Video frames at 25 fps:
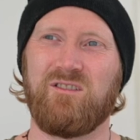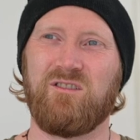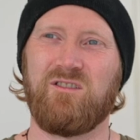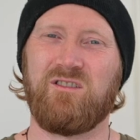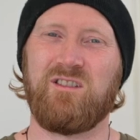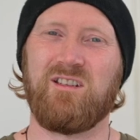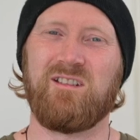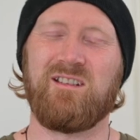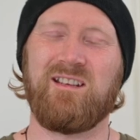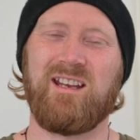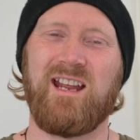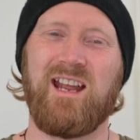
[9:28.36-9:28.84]

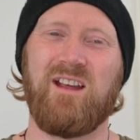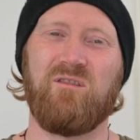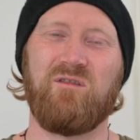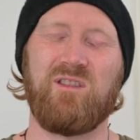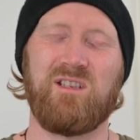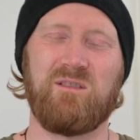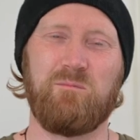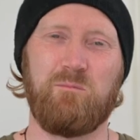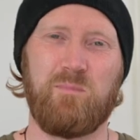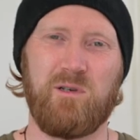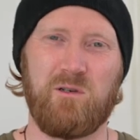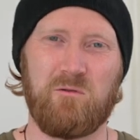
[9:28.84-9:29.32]
didn't have
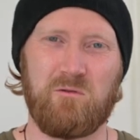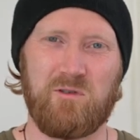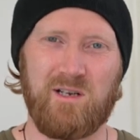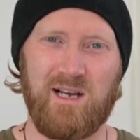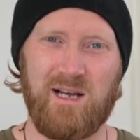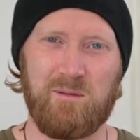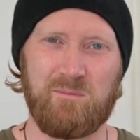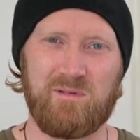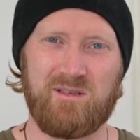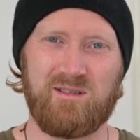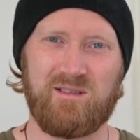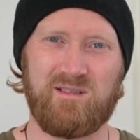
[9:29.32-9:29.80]
these
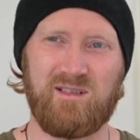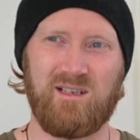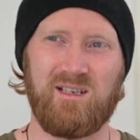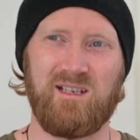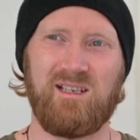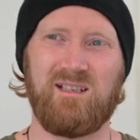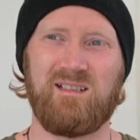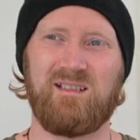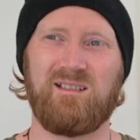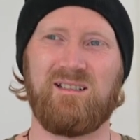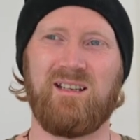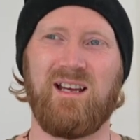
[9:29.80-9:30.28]
built-up
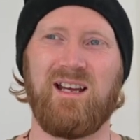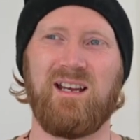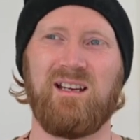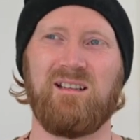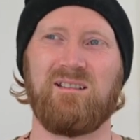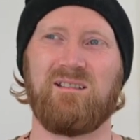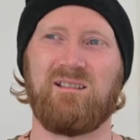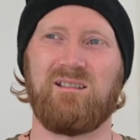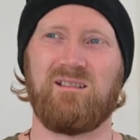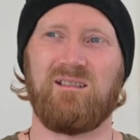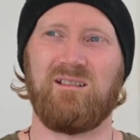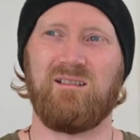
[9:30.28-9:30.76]

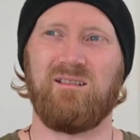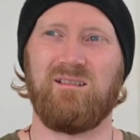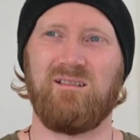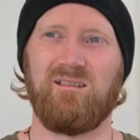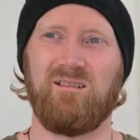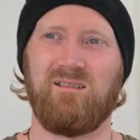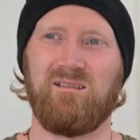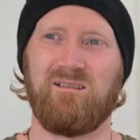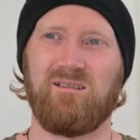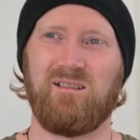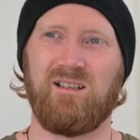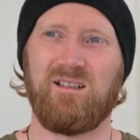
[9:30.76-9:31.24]
city-states
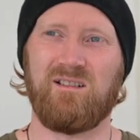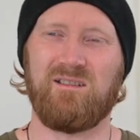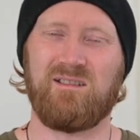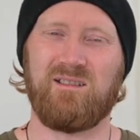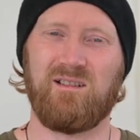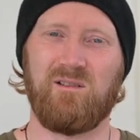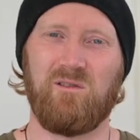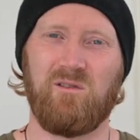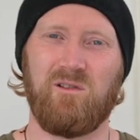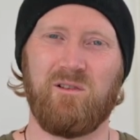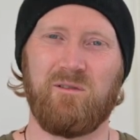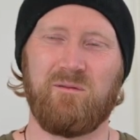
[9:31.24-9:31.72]
and
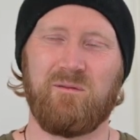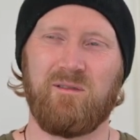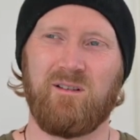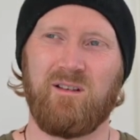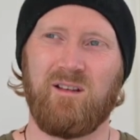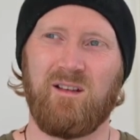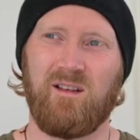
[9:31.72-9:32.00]
so on.